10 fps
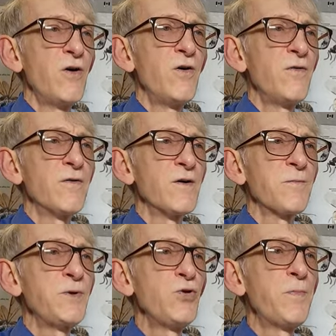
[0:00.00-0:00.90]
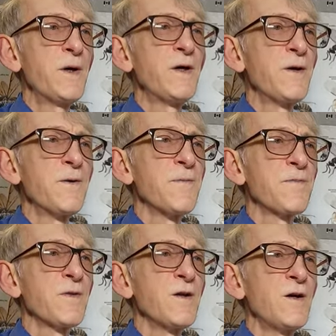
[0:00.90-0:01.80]
of a pupa,
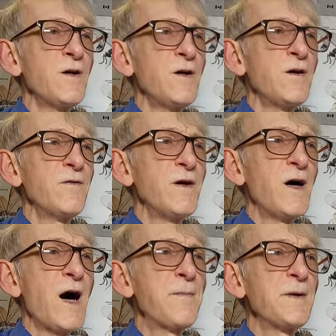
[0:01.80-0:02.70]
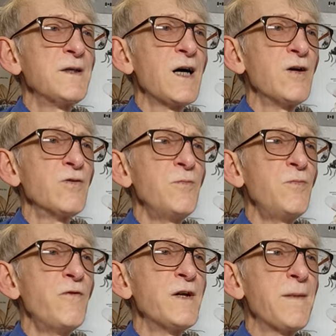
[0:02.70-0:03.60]
up and down,
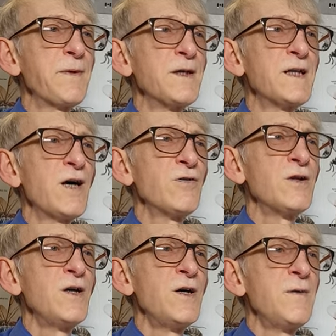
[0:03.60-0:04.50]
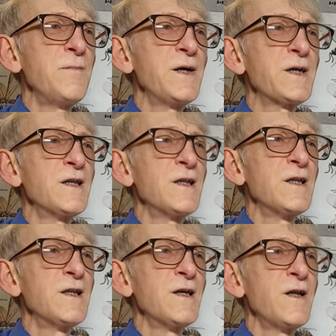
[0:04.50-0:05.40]
moving up and down,
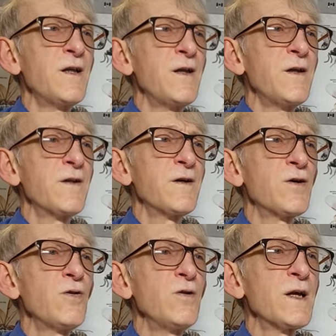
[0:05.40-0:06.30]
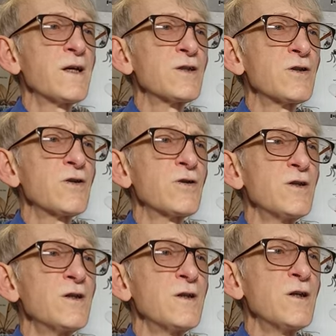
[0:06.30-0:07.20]
making the hole like a
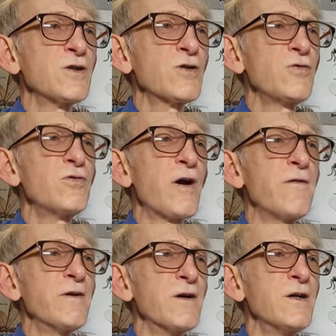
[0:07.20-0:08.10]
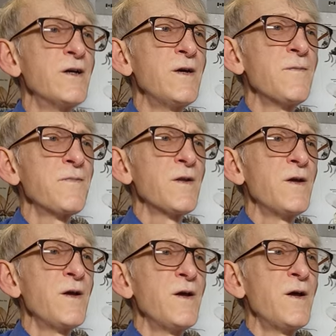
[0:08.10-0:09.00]
screwdriver.
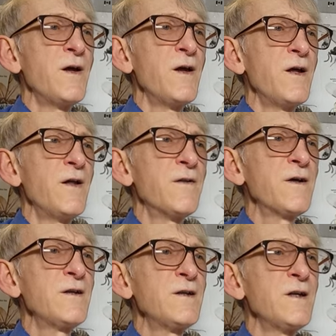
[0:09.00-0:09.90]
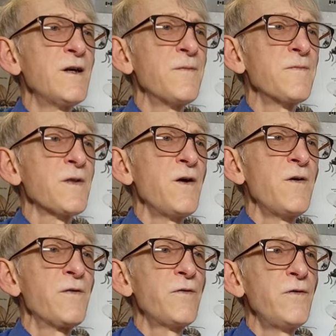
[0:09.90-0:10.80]
And then
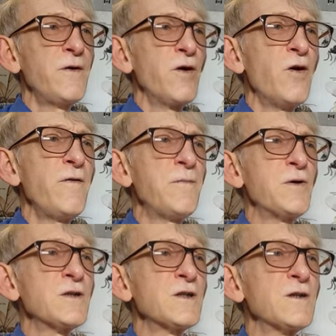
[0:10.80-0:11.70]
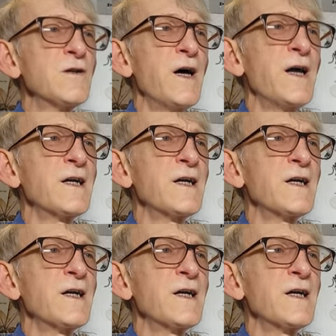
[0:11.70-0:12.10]
through the ovipositor,